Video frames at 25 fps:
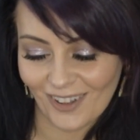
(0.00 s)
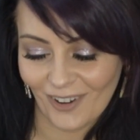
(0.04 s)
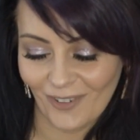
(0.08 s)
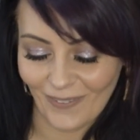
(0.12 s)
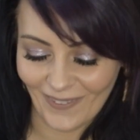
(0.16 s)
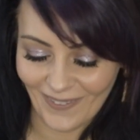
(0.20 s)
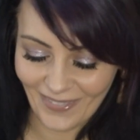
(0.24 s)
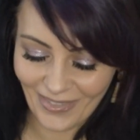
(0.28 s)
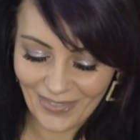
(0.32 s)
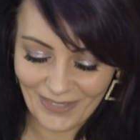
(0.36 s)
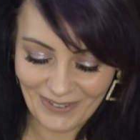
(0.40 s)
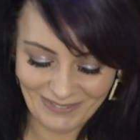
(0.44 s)
that
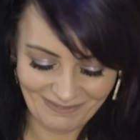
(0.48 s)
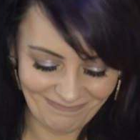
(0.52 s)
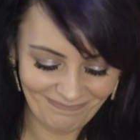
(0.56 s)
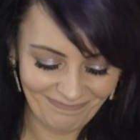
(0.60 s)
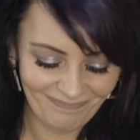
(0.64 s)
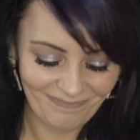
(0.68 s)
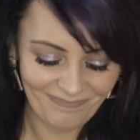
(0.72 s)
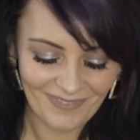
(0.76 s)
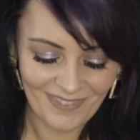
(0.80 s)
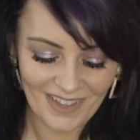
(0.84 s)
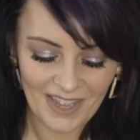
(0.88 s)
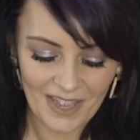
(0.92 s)
go in
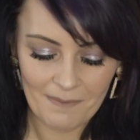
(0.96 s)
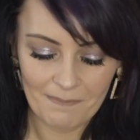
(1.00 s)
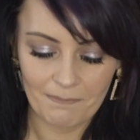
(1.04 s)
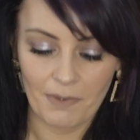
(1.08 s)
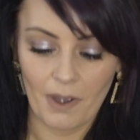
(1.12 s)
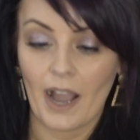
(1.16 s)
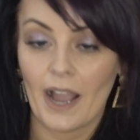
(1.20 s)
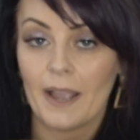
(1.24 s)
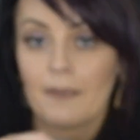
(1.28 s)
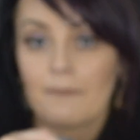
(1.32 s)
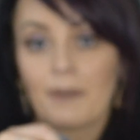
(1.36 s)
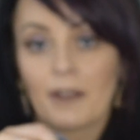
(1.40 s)
them.
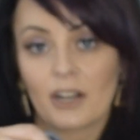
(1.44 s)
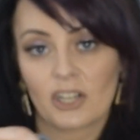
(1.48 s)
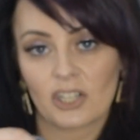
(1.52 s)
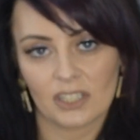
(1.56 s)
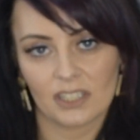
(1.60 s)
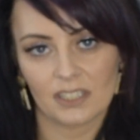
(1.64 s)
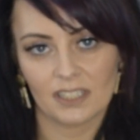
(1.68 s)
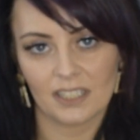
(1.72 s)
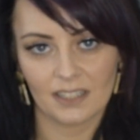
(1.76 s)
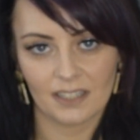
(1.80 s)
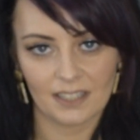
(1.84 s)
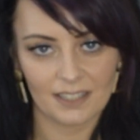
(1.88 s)
But I
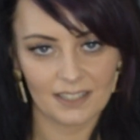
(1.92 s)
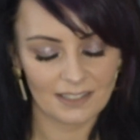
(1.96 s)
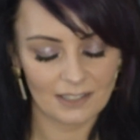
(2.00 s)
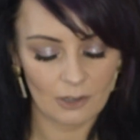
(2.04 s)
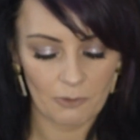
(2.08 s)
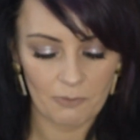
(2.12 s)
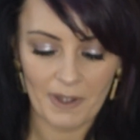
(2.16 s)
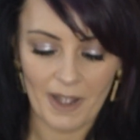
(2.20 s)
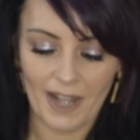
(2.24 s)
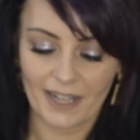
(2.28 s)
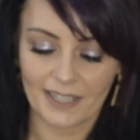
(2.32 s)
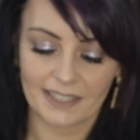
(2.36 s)
personally need these
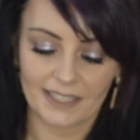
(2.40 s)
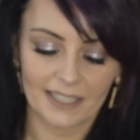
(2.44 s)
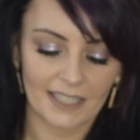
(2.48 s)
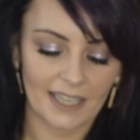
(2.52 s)
little pads,